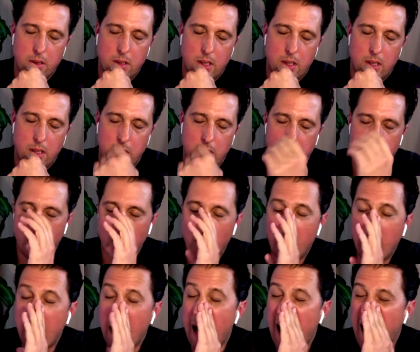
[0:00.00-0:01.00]

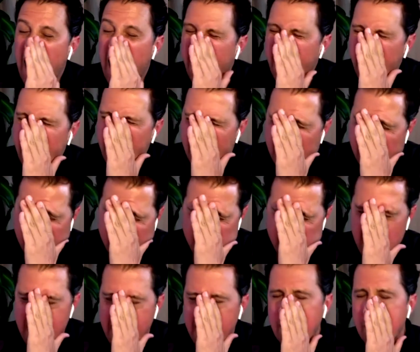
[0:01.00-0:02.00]
Well, I
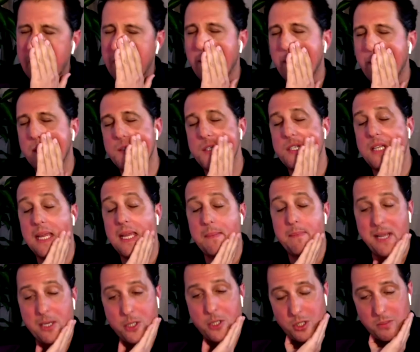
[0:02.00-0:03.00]
had published a
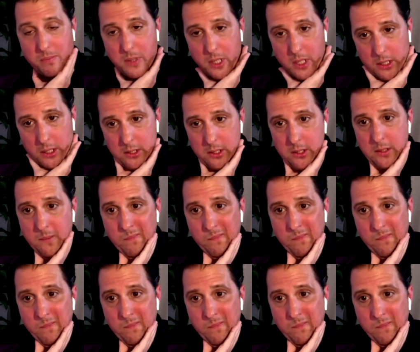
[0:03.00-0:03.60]
picture book,